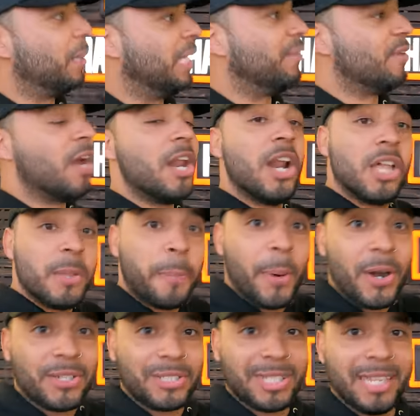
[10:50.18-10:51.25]
believe it. Another
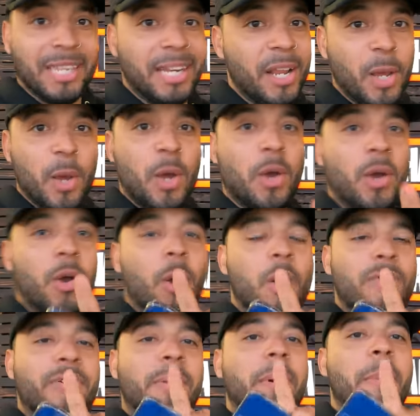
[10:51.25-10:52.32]
person
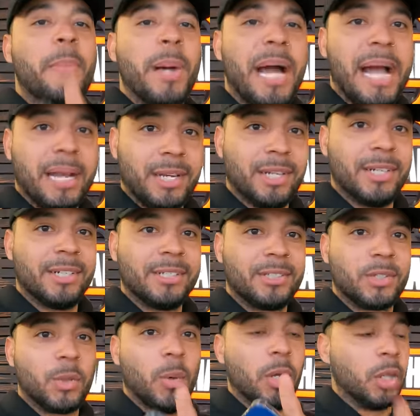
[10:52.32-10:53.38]
Going from a bagger
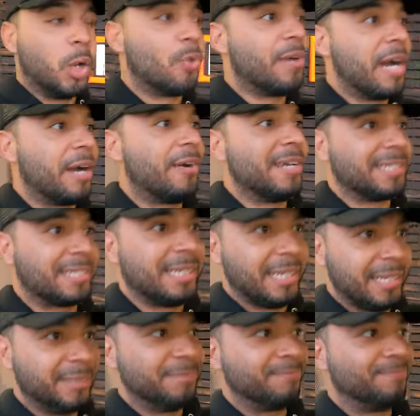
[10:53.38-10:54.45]
to a lowrider ST.